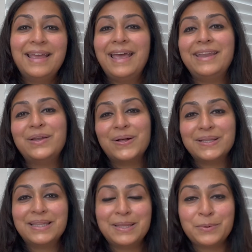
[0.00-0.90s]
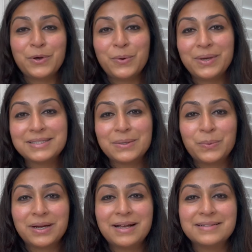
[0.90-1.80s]
and not let them go away
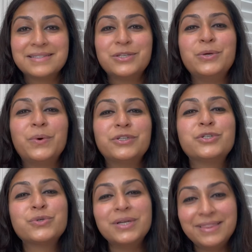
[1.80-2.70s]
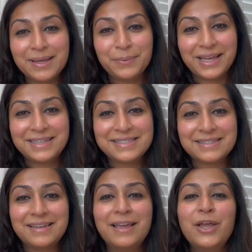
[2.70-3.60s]
somewhere else. So you want to treat them
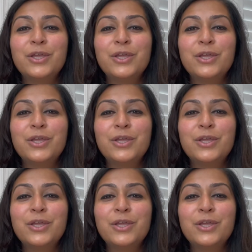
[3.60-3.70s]
nicely.